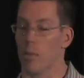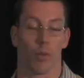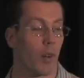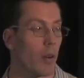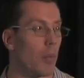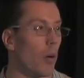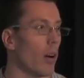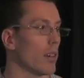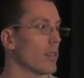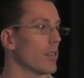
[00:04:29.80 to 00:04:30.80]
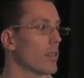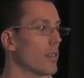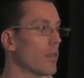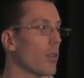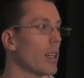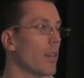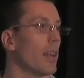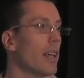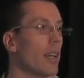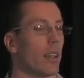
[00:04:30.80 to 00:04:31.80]
free report, free
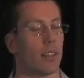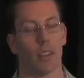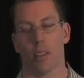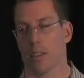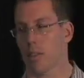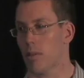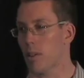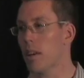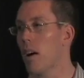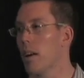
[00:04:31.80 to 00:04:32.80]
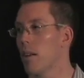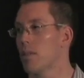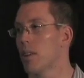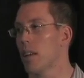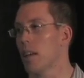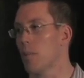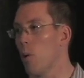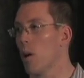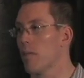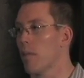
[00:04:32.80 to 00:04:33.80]
DVD, free audio CD,
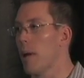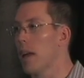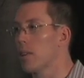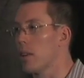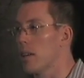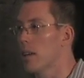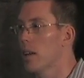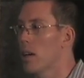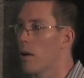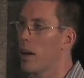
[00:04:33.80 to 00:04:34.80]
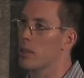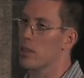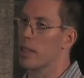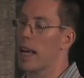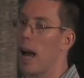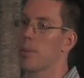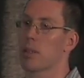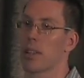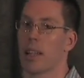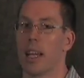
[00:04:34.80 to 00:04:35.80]
more information, right? Just to
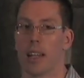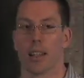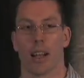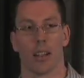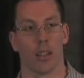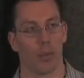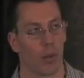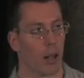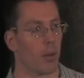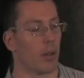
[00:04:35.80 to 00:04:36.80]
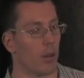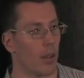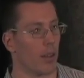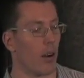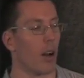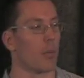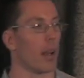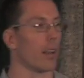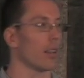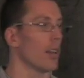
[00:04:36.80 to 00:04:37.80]
capture the lead, and then you plug them into an
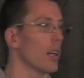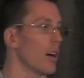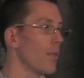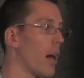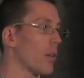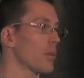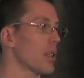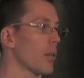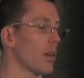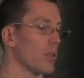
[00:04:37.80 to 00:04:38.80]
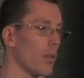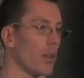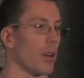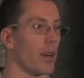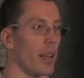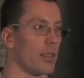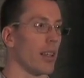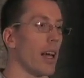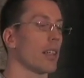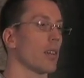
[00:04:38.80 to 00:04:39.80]
automated follow-up sequence over 30 days
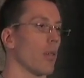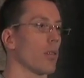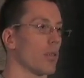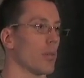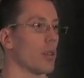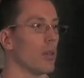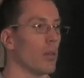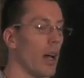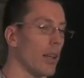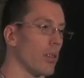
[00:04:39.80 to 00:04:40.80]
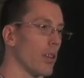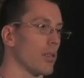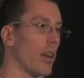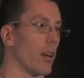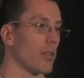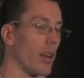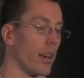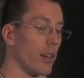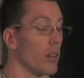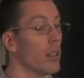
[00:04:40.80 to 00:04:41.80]
that then converts them to enter the sales
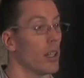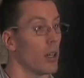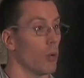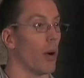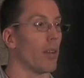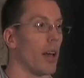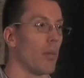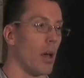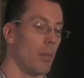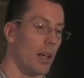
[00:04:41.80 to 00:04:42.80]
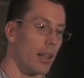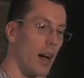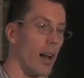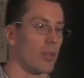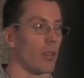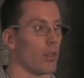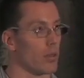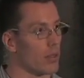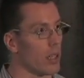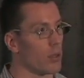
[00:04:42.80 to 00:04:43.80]
cycle, wherever that may be, console,
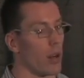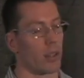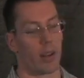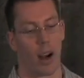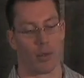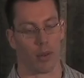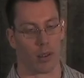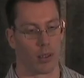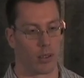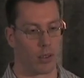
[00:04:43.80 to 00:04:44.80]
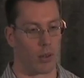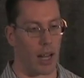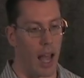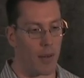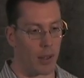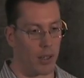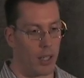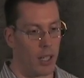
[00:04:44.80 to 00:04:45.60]
introductory offer, what have you.